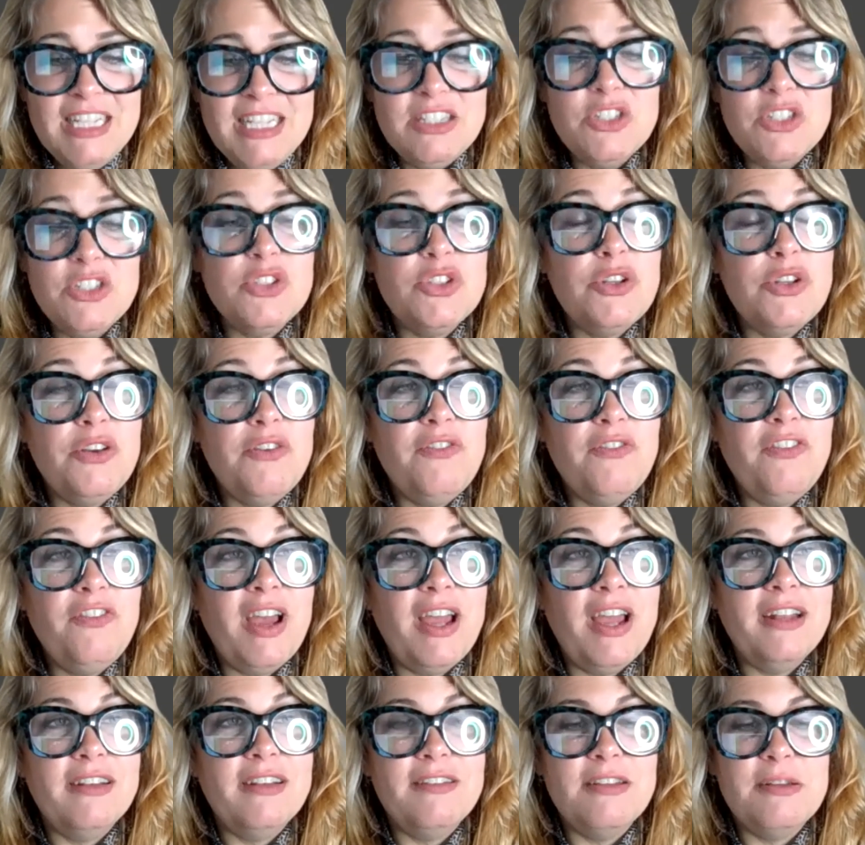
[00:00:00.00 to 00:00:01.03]
is a
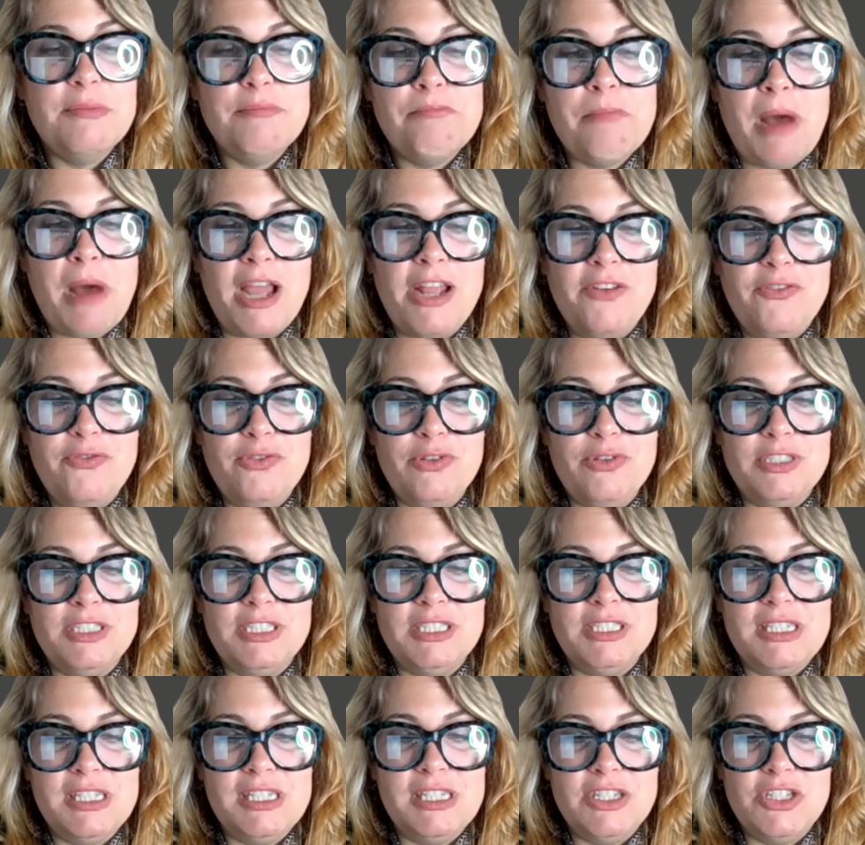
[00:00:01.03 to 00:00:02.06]
certified
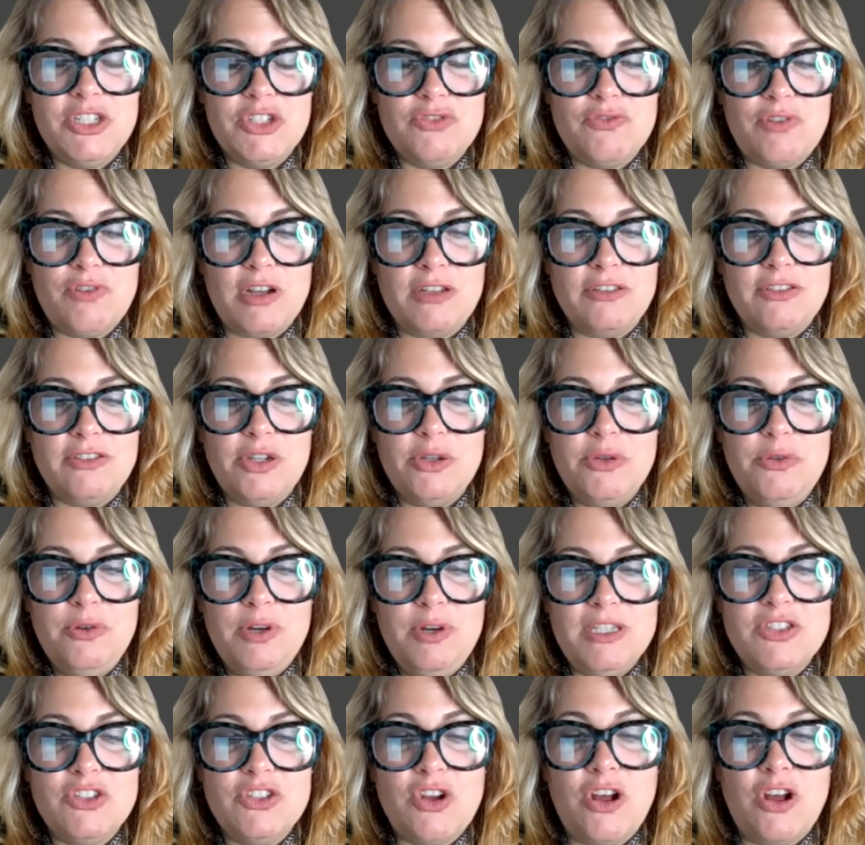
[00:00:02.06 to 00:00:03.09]
mindfulness instructor
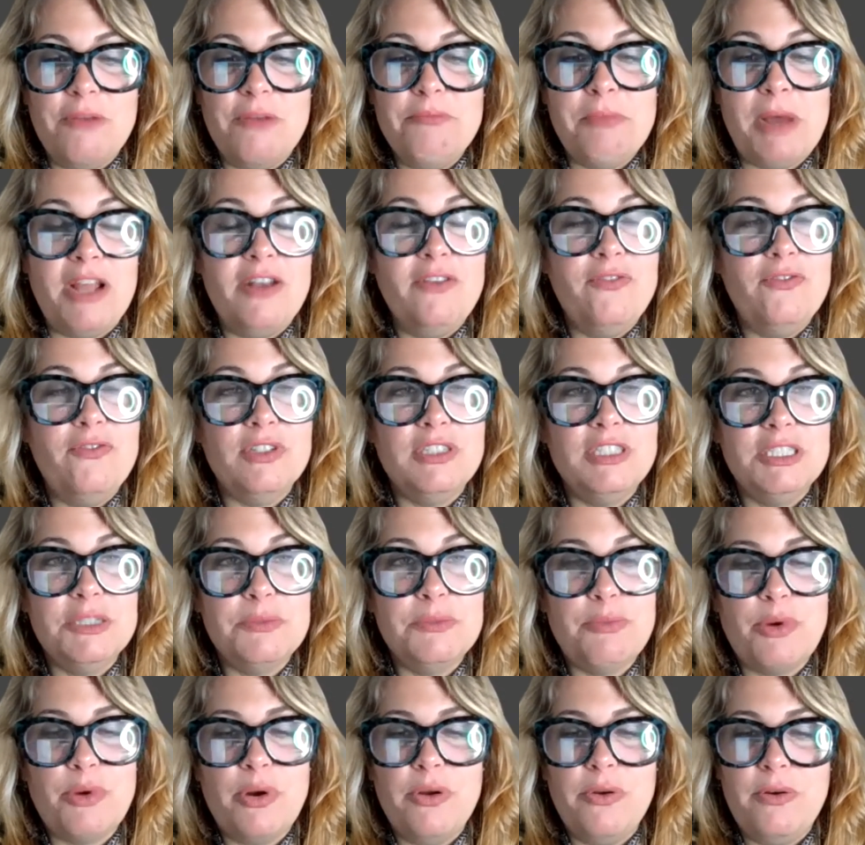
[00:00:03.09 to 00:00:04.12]
who has taught
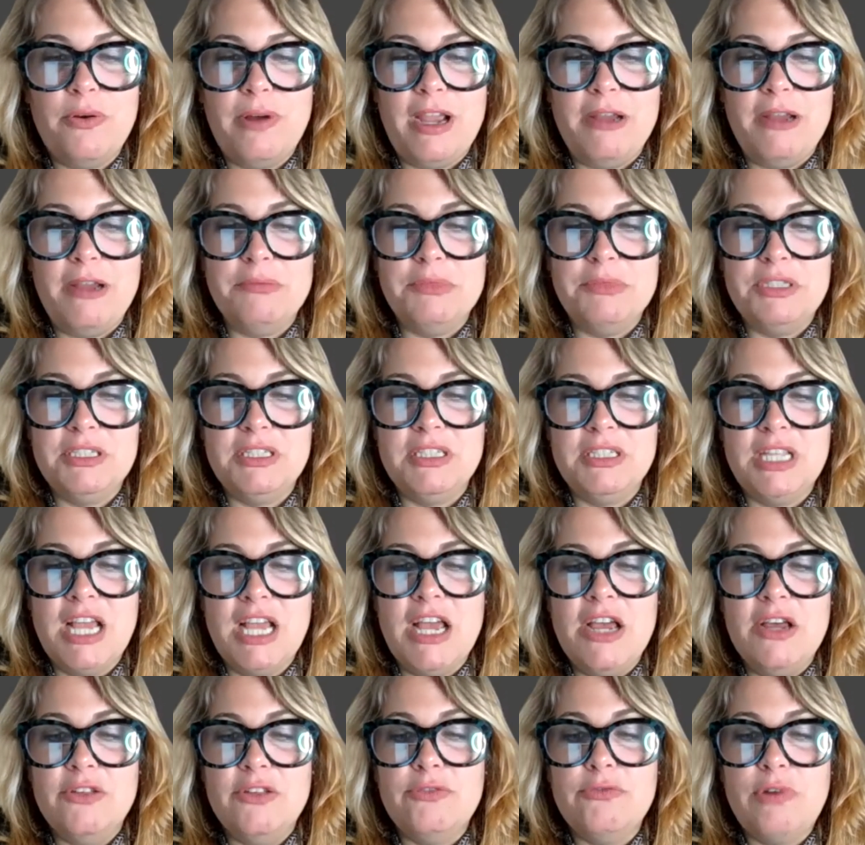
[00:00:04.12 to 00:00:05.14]
mindfulness
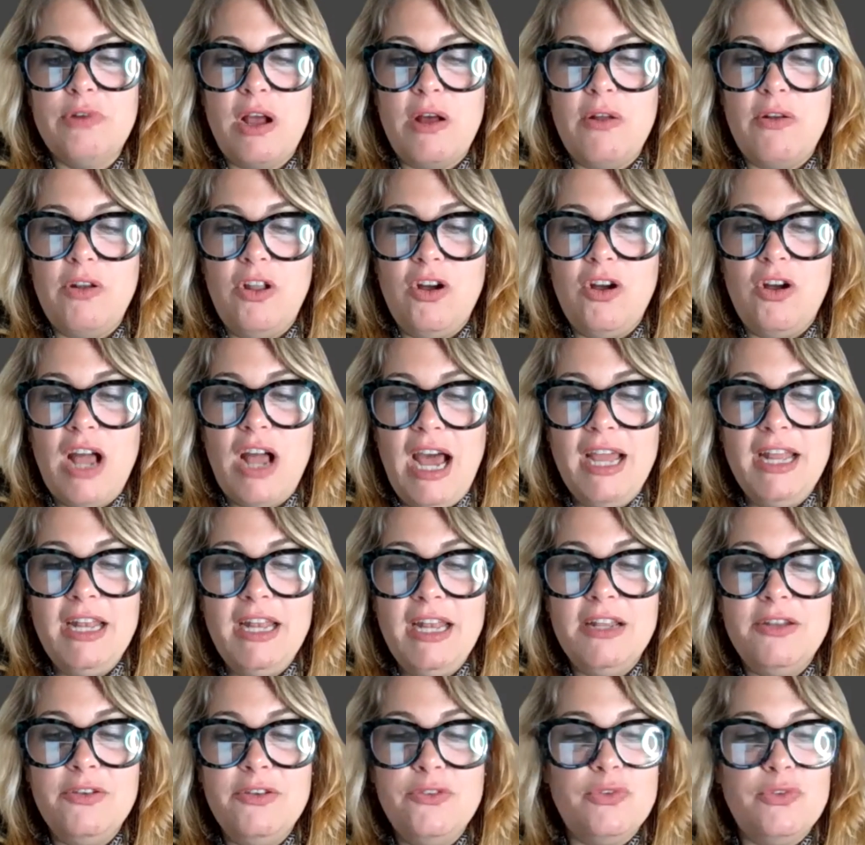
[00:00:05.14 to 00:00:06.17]
programs throughout Long
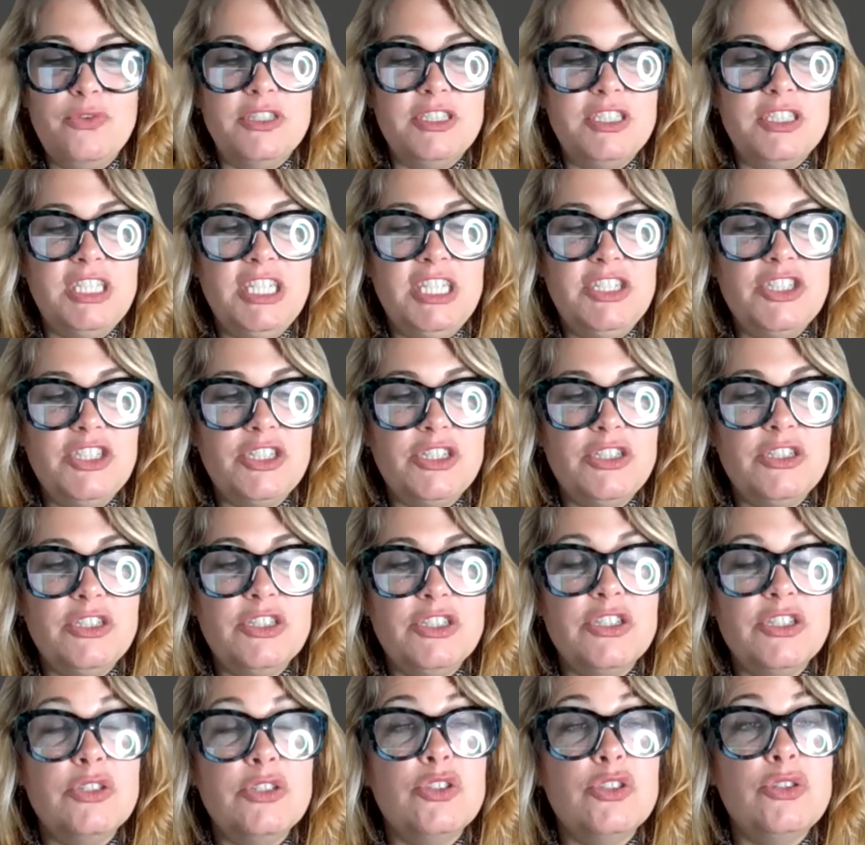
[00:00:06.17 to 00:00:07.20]
Island for
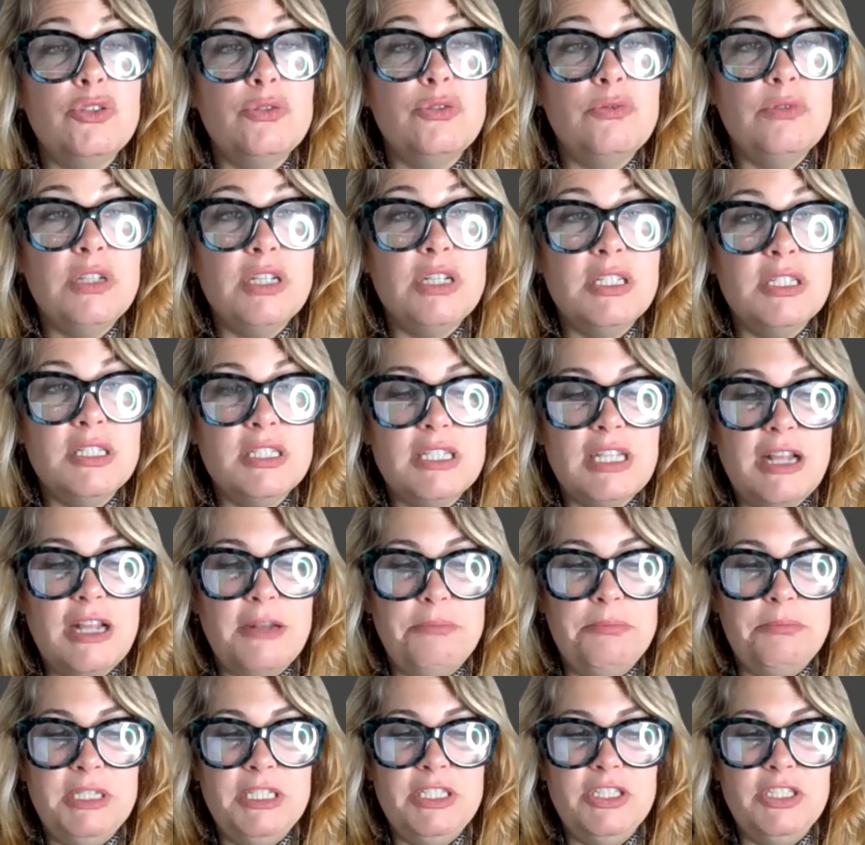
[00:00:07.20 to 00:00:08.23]
teachers, students,
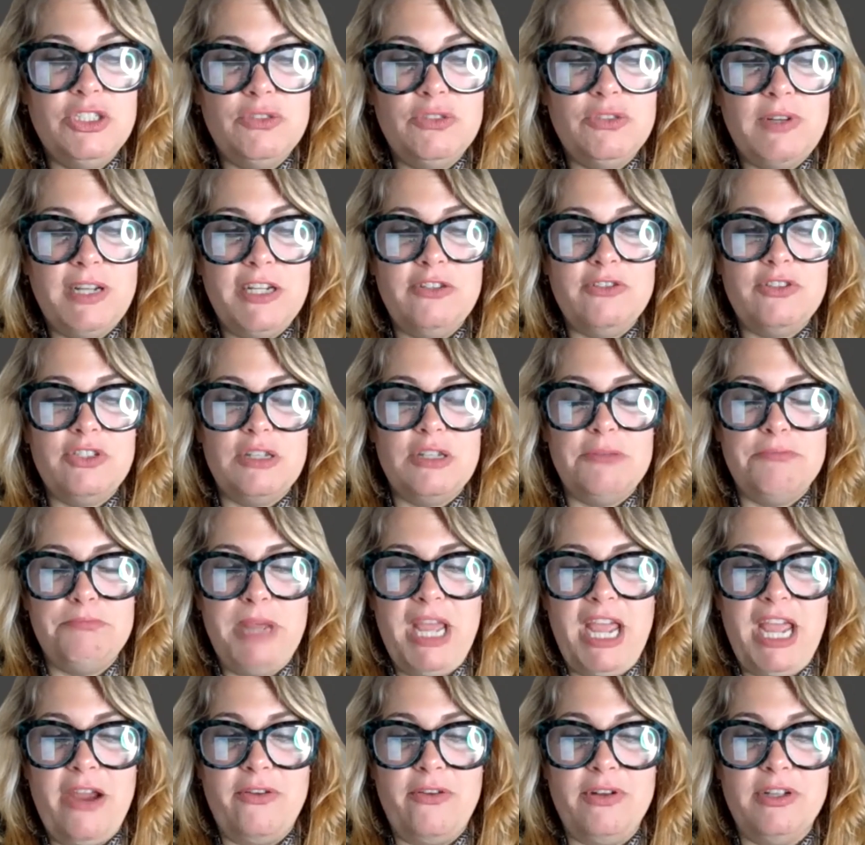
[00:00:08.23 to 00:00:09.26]
administrators,
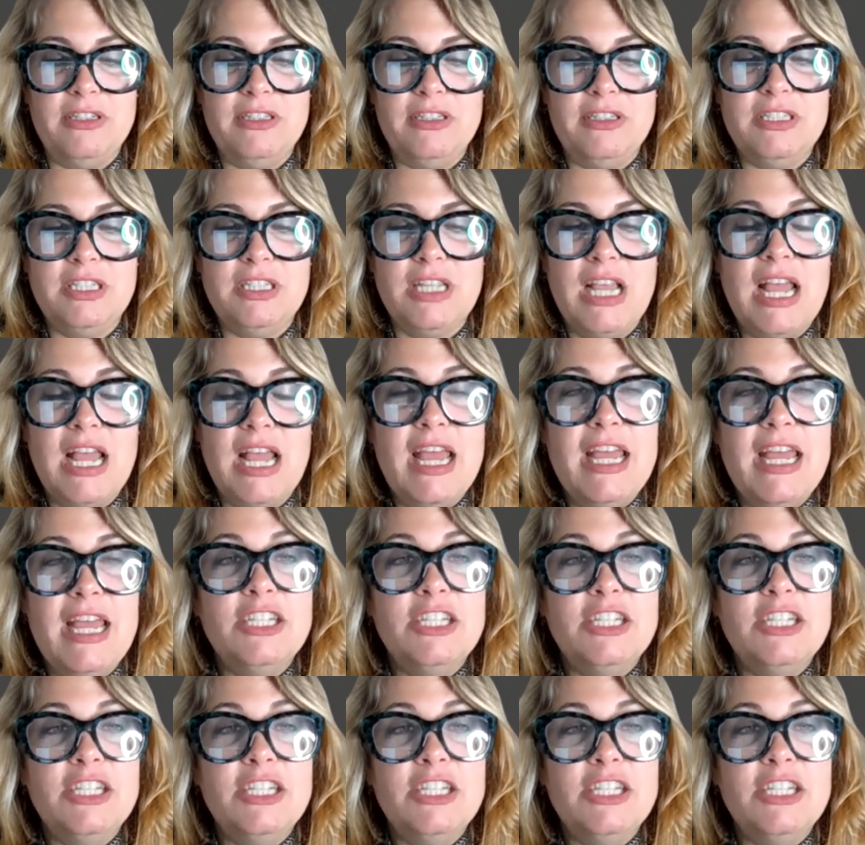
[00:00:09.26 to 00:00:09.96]
and parents.